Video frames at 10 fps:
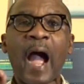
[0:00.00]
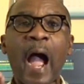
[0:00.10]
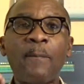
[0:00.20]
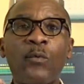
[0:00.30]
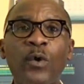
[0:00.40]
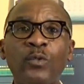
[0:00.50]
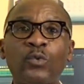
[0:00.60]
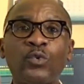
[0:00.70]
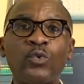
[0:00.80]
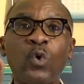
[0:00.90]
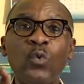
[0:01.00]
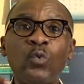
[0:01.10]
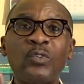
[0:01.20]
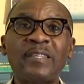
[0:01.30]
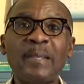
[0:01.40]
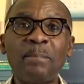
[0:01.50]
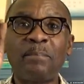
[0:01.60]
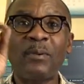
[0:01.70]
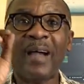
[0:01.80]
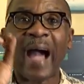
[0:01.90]
I'm going to show you
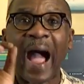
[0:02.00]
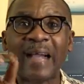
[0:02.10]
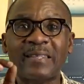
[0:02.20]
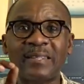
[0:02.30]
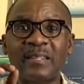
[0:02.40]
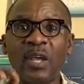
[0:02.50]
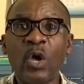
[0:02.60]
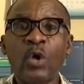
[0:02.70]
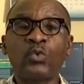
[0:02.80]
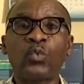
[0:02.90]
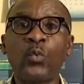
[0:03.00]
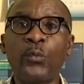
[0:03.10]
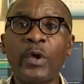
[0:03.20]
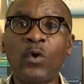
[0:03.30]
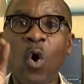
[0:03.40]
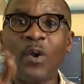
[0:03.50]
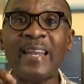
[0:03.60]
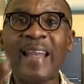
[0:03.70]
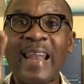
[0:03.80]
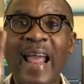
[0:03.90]
simple hacks to
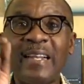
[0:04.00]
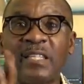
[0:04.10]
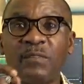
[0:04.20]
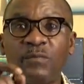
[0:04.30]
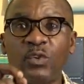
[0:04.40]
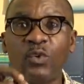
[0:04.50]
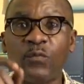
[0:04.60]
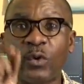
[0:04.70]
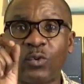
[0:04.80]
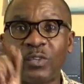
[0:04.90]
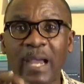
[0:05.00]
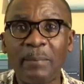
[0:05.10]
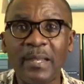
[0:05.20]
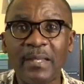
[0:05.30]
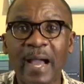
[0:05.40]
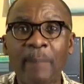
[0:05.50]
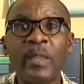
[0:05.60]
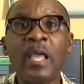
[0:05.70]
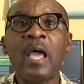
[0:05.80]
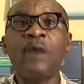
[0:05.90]
recording and editing video for social media
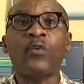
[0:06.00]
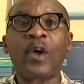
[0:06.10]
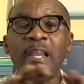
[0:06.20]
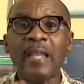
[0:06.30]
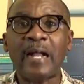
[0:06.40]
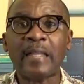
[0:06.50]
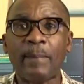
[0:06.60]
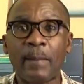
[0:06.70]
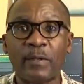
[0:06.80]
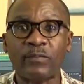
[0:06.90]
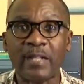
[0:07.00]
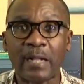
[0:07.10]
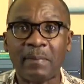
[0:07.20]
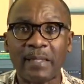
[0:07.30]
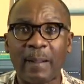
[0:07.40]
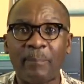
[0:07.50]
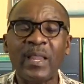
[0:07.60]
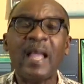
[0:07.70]
and for any other purpose for that matter.